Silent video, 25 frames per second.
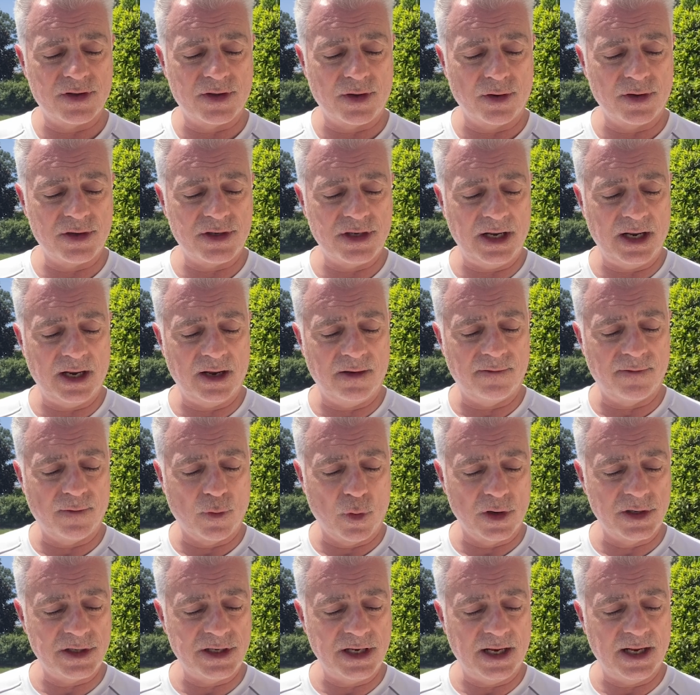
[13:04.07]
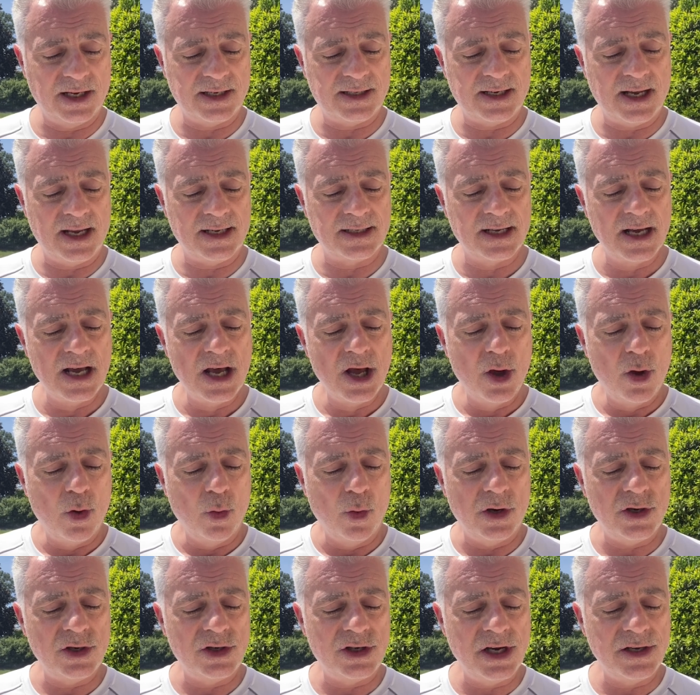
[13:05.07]
13 and 14. It says,
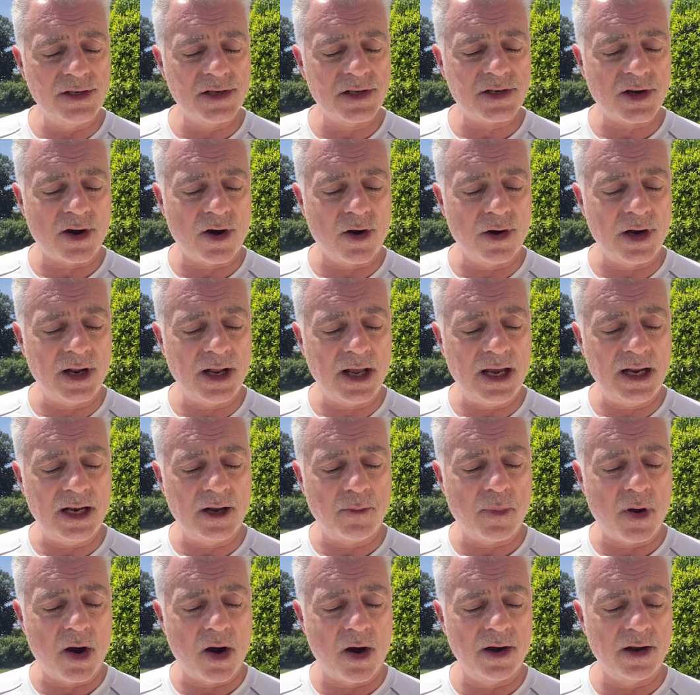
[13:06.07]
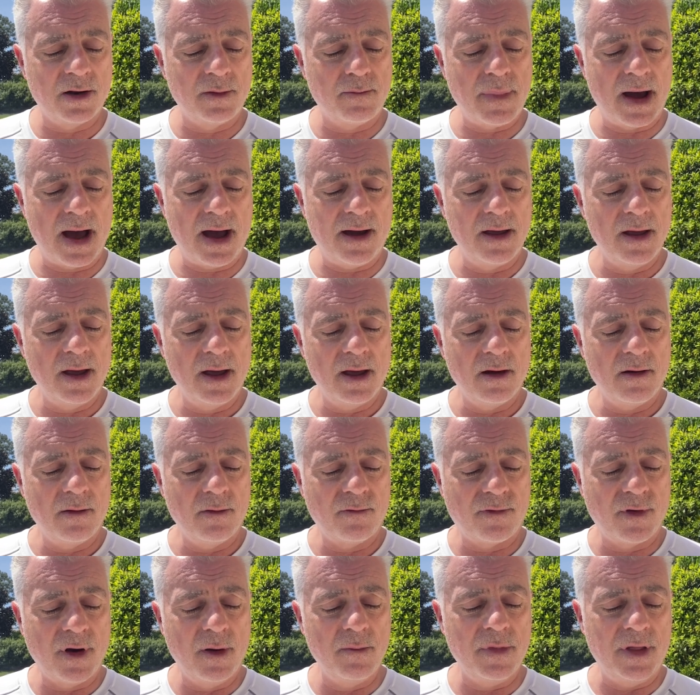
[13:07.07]
"When Jesus heard it, he departed
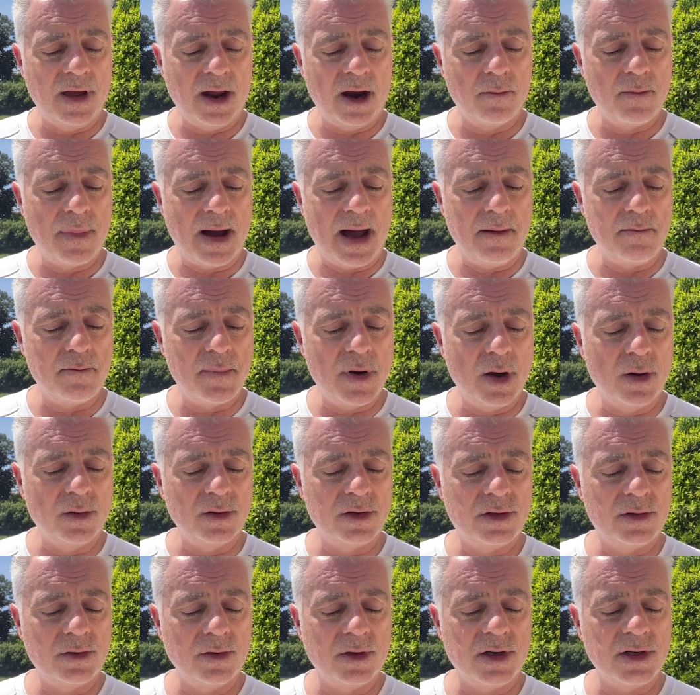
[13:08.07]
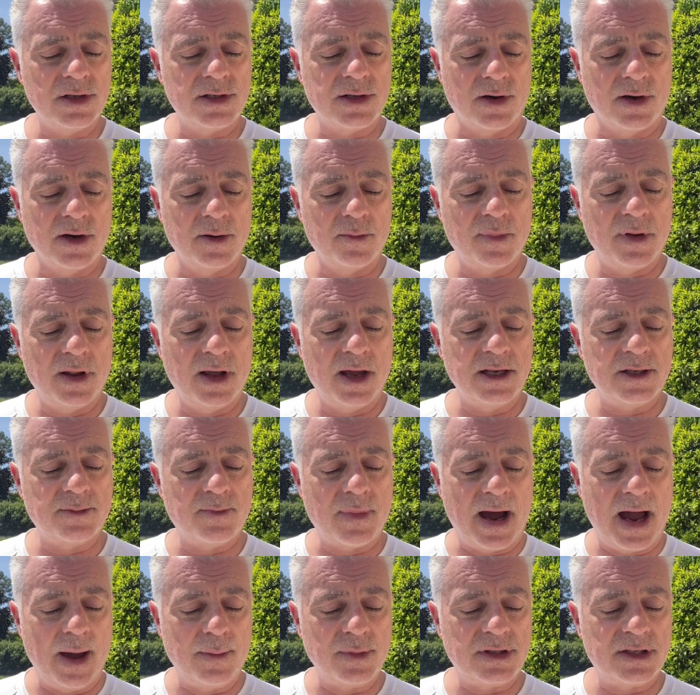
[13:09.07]
from there by boat to a deserted place
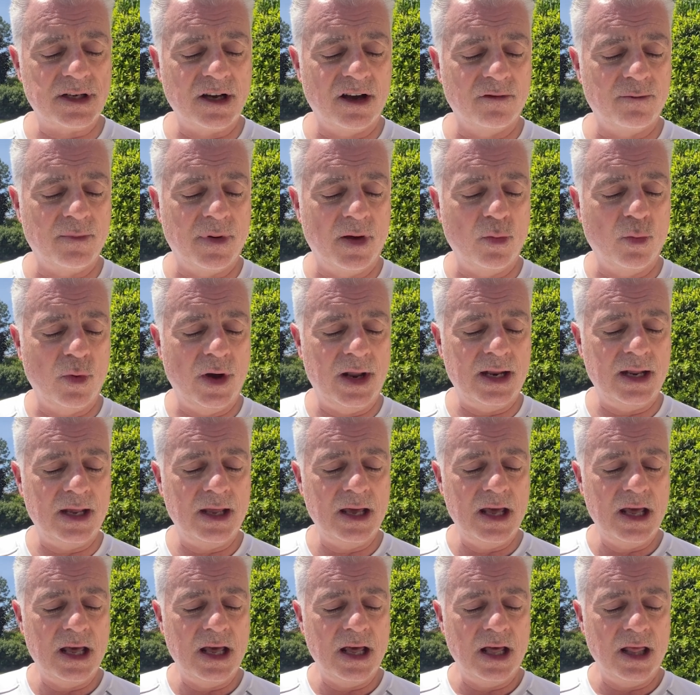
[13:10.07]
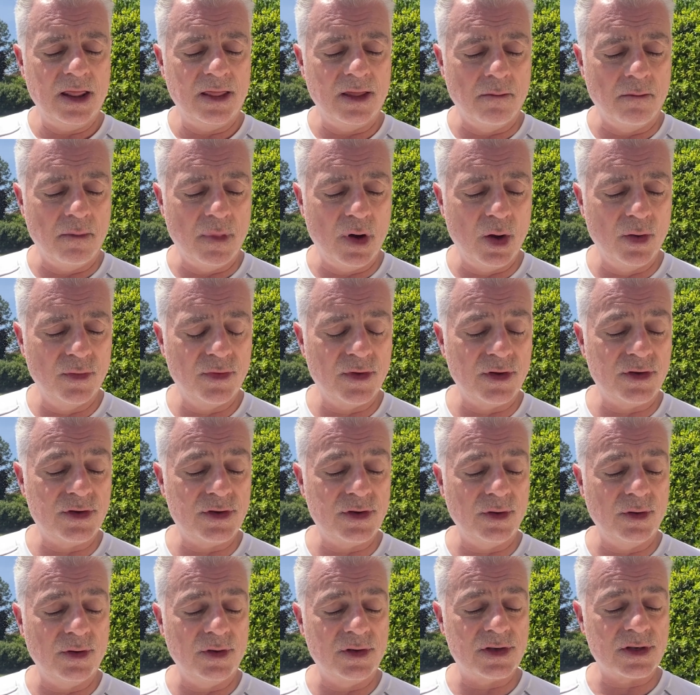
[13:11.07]
by himself. But when the
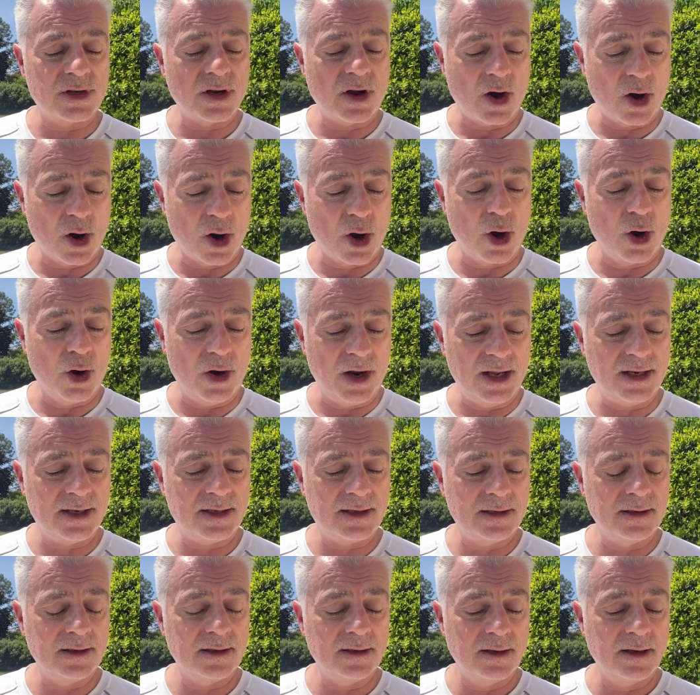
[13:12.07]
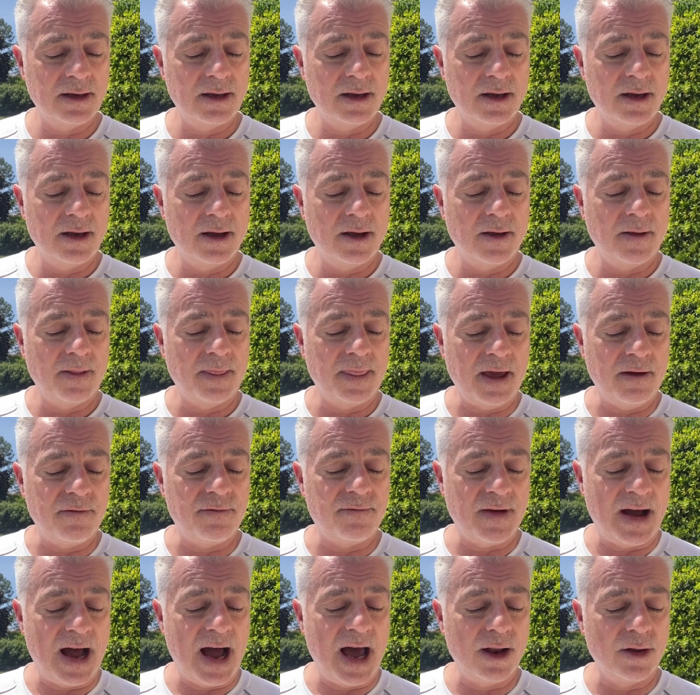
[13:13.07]
multitudes heard it, they
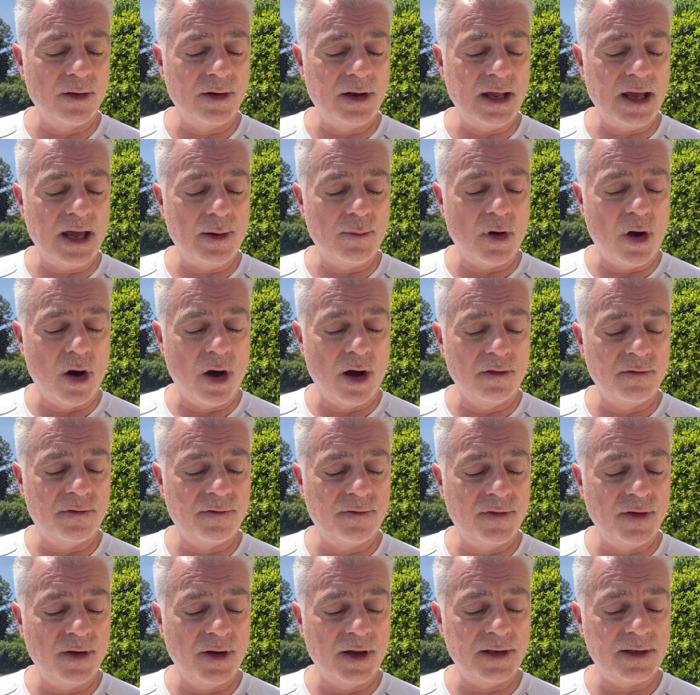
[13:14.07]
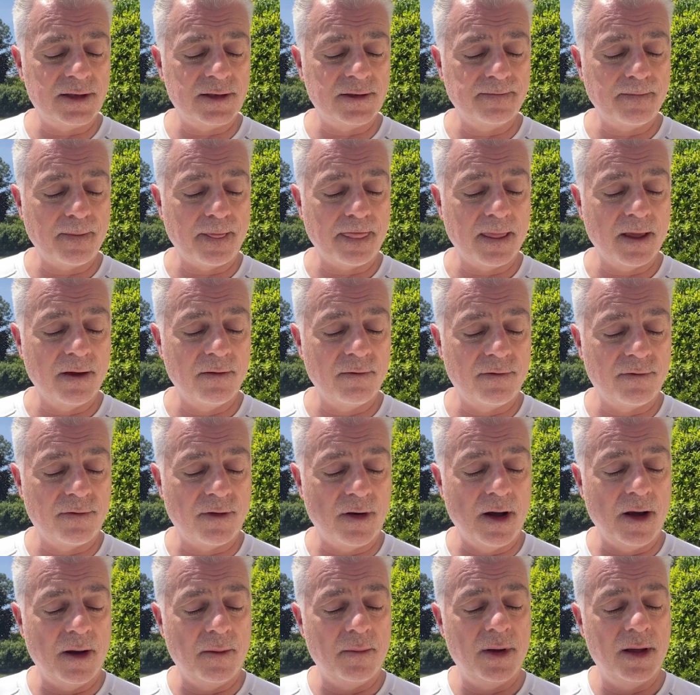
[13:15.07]
followed him on foot
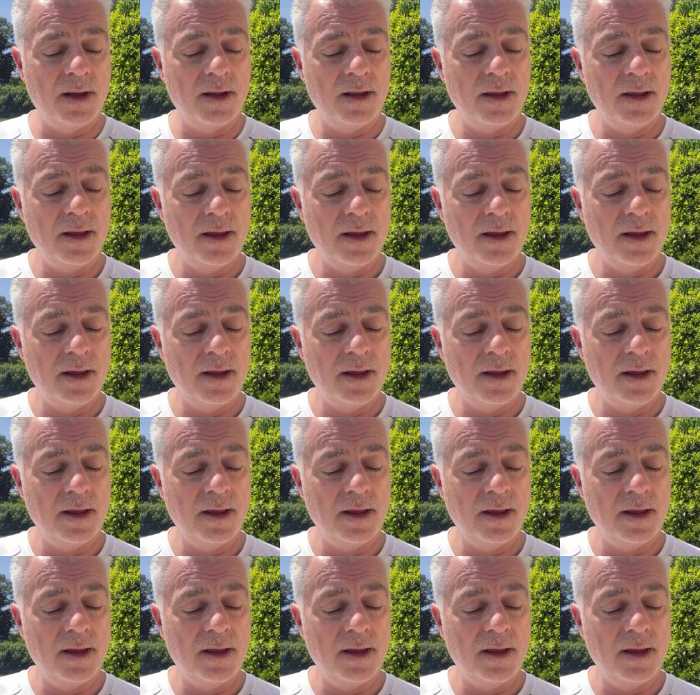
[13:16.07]
from